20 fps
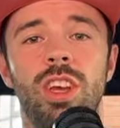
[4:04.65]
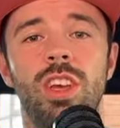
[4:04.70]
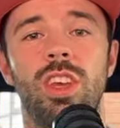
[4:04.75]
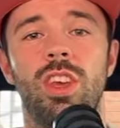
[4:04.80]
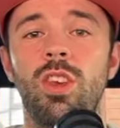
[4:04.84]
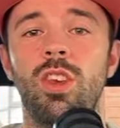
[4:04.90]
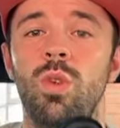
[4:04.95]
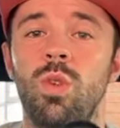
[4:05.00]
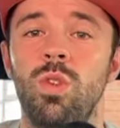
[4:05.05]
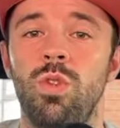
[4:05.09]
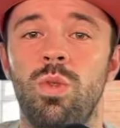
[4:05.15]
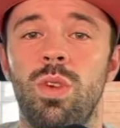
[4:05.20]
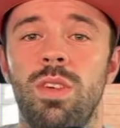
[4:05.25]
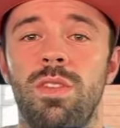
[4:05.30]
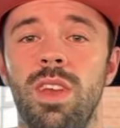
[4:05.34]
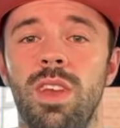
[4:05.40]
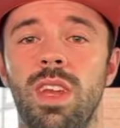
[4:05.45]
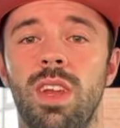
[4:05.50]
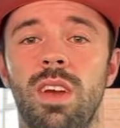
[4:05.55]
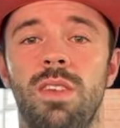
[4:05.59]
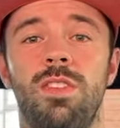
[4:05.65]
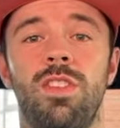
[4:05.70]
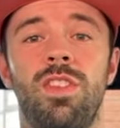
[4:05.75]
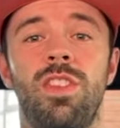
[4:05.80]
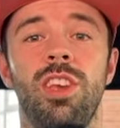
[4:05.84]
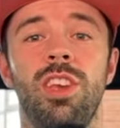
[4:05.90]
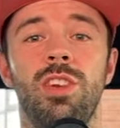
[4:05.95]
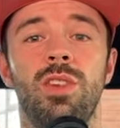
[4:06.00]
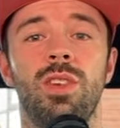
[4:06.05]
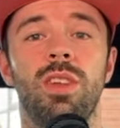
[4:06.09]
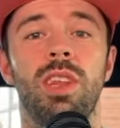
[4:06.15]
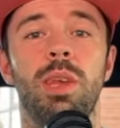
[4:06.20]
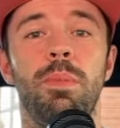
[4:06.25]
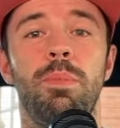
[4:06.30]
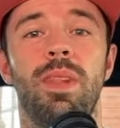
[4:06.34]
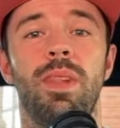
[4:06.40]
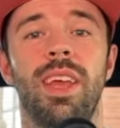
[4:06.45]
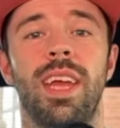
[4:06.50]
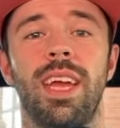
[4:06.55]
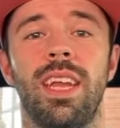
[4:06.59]
accused Rivian of secretly
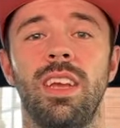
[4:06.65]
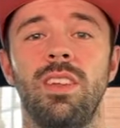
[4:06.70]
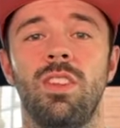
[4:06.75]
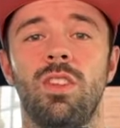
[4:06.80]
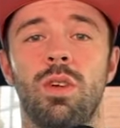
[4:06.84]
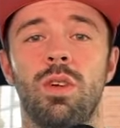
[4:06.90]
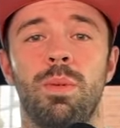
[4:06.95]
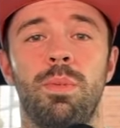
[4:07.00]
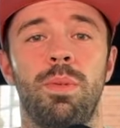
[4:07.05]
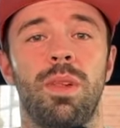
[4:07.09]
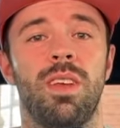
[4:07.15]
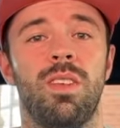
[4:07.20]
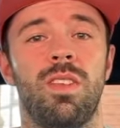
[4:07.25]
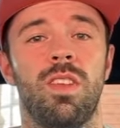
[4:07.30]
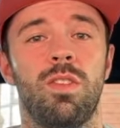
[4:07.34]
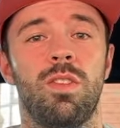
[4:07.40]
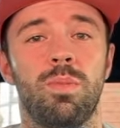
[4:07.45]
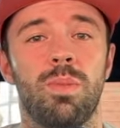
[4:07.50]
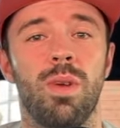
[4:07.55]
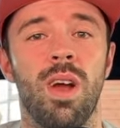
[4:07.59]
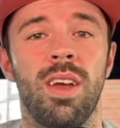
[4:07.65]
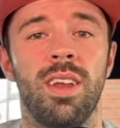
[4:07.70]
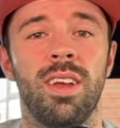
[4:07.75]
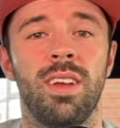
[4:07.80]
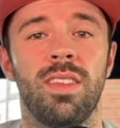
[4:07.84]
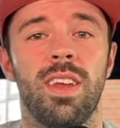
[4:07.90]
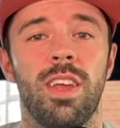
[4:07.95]
planning to replace its product